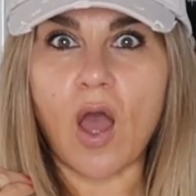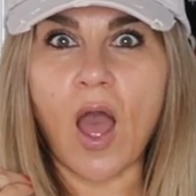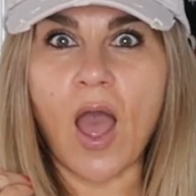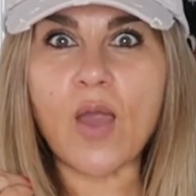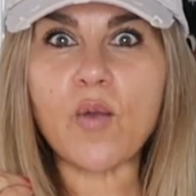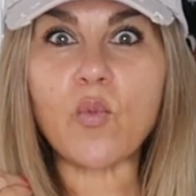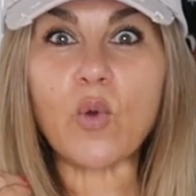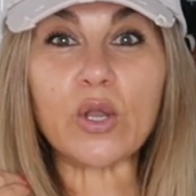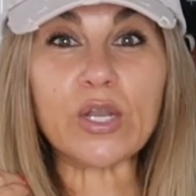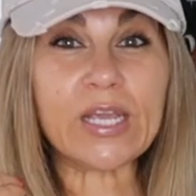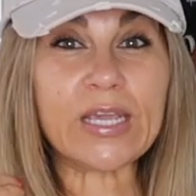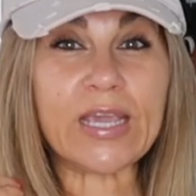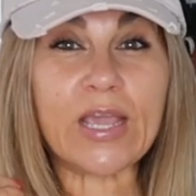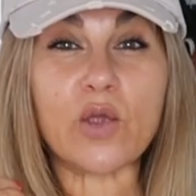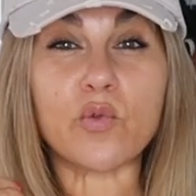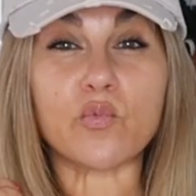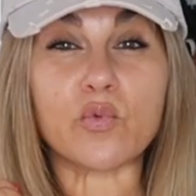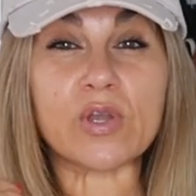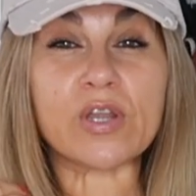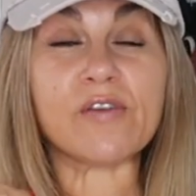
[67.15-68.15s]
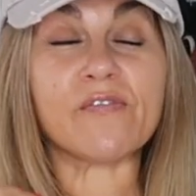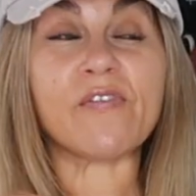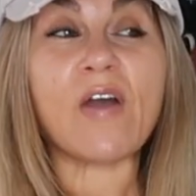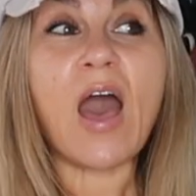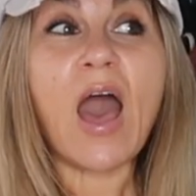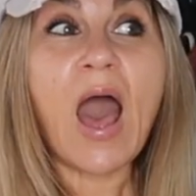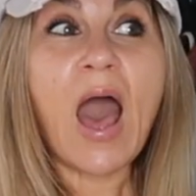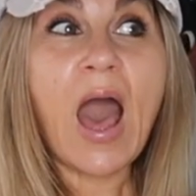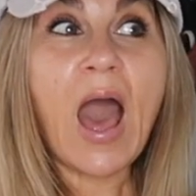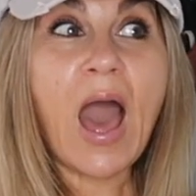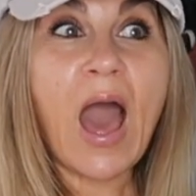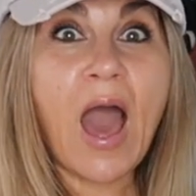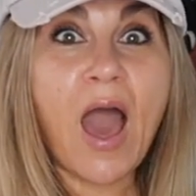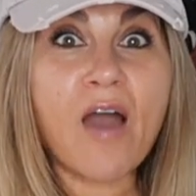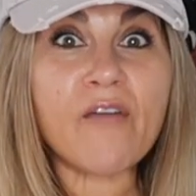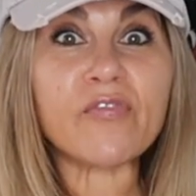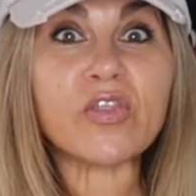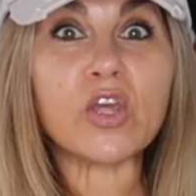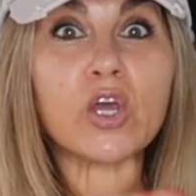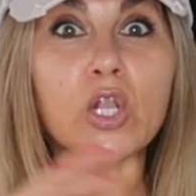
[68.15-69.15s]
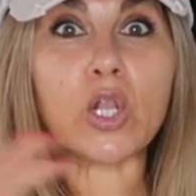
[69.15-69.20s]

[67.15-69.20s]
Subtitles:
I want to get rid of half the